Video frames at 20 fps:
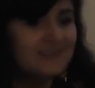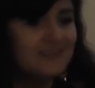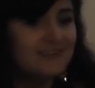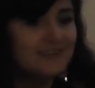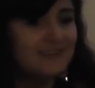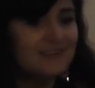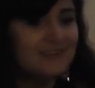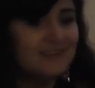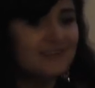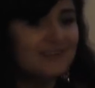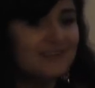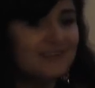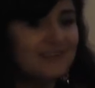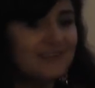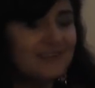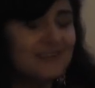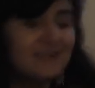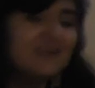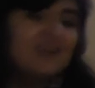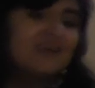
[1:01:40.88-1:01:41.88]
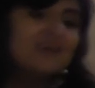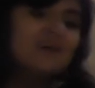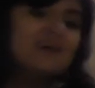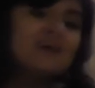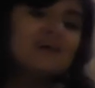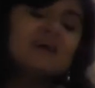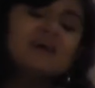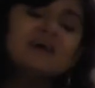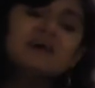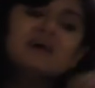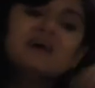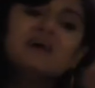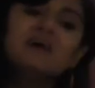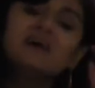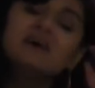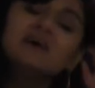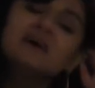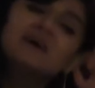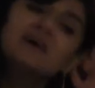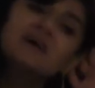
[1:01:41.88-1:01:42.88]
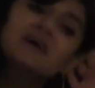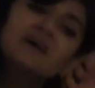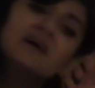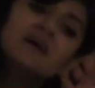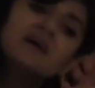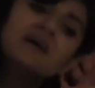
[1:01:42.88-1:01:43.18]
As far as I know, Iran is taking part